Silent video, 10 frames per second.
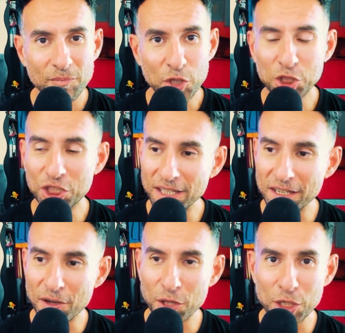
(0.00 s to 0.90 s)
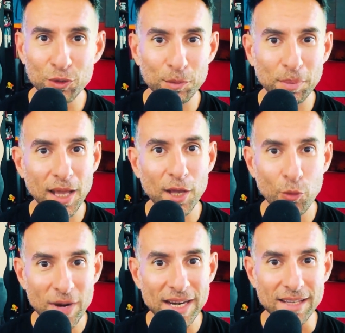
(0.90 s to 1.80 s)
They're cheating on the new supply
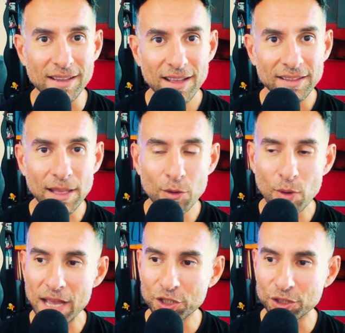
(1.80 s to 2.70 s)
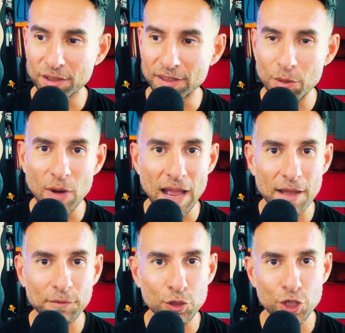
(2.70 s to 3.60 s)
already. They don't
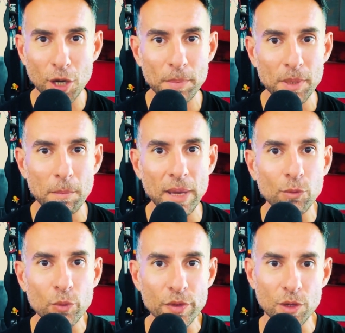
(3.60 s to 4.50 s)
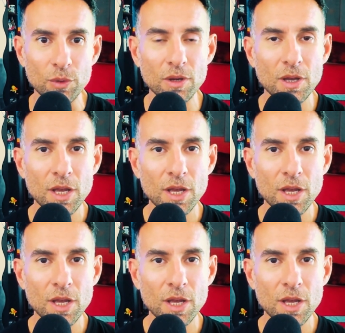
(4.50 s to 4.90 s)
have to jump in bed with you.